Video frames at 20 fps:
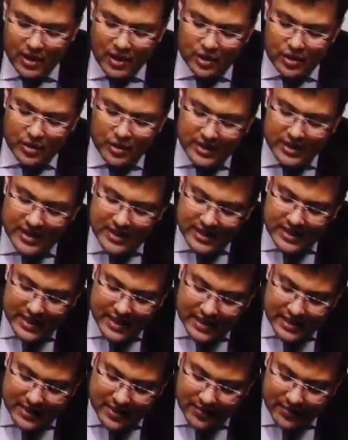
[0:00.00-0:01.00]
So in this
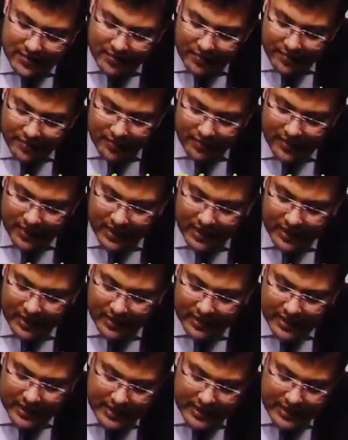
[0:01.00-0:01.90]
case, there